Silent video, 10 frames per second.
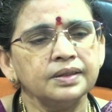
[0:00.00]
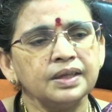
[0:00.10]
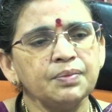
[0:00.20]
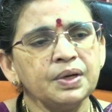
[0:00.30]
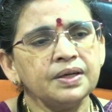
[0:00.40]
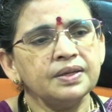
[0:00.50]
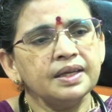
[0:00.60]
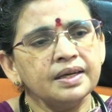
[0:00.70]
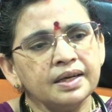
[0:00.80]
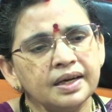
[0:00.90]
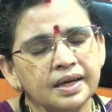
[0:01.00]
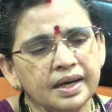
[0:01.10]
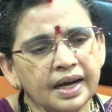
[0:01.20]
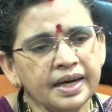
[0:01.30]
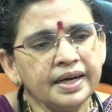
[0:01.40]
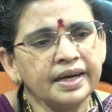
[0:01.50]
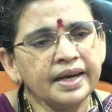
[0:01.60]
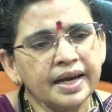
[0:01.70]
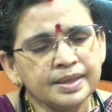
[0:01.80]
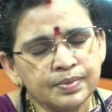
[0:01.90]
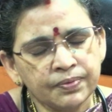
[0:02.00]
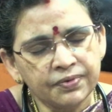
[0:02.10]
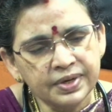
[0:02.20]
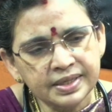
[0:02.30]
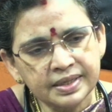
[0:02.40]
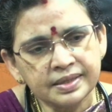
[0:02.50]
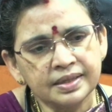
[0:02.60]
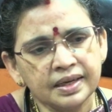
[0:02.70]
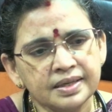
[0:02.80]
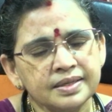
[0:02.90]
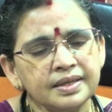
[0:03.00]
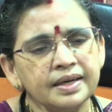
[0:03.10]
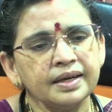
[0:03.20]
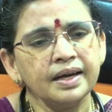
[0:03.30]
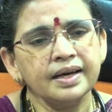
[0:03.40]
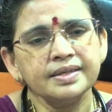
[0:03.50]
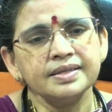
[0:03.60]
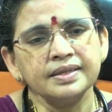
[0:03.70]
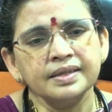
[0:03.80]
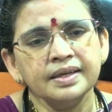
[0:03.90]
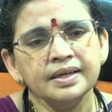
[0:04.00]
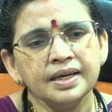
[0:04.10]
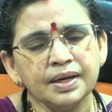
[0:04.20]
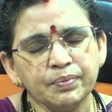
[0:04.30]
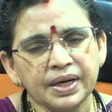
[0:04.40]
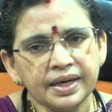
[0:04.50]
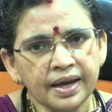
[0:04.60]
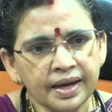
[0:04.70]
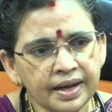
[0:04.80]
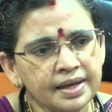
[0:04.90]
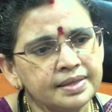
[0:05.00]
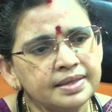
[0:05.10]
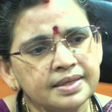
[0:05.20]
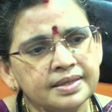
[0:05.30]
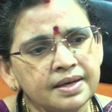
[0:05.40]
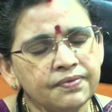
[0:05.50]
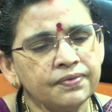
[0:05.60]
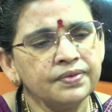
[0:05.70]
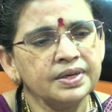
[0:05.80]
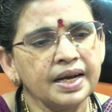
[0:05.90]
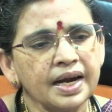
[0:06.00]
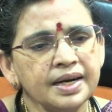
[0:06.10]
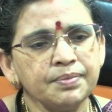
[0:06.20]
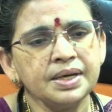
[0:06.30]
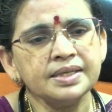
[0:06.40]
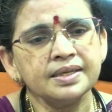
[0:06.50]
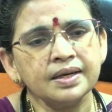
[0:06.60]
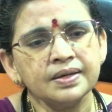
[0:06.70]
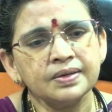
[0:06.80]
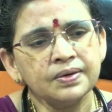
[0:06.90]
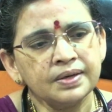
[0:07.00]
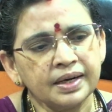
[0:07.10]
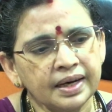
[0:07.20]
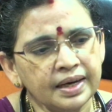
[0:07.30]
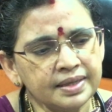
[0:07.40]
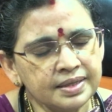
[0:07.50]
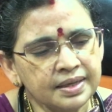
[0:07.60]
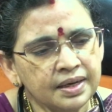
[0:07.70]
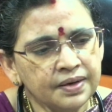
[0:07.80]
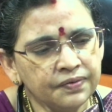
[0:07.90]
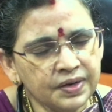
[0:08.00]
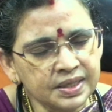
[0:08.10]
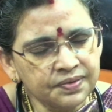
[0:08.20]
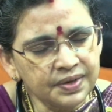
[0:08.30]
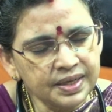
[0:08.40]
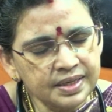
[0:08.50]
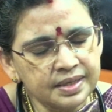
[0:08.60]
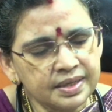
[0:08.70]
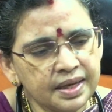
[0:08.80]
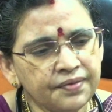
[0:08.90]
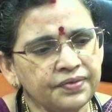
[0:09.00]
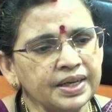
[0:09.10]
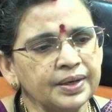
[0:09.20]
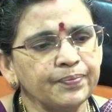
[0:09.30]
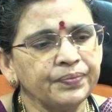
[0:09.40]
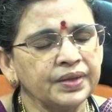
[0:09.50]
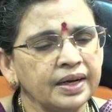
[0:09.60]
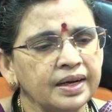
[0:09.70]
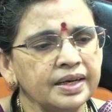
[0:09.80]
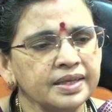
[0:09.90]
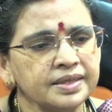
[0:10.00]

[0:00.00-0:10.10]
Coming to the idle gas versus insulin larger. The meta-analysis of randomized controlled trials was on safety. Regarding